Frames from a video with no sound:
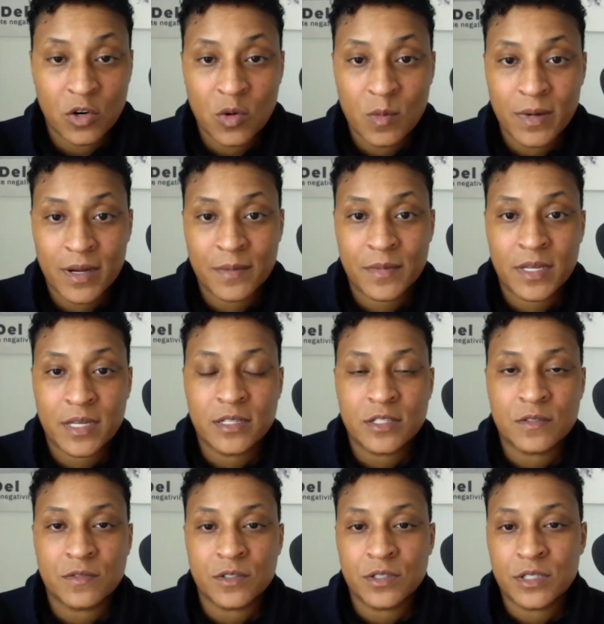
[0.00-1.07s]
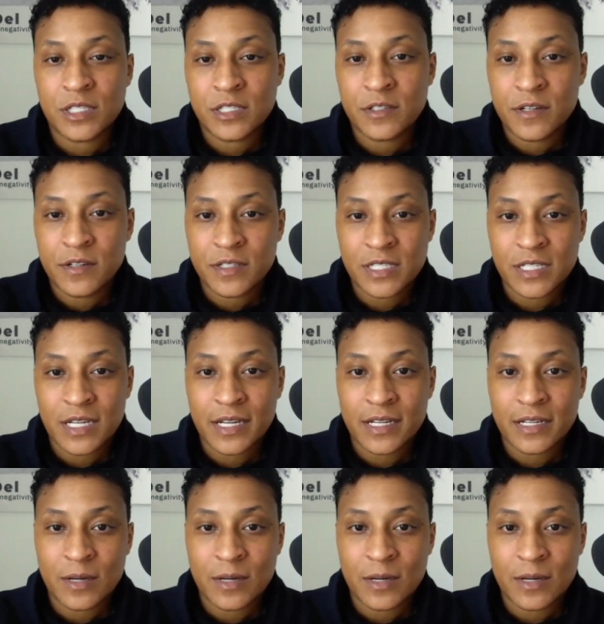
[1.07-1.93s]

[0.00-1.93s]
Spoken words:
Home by Me is for interior design.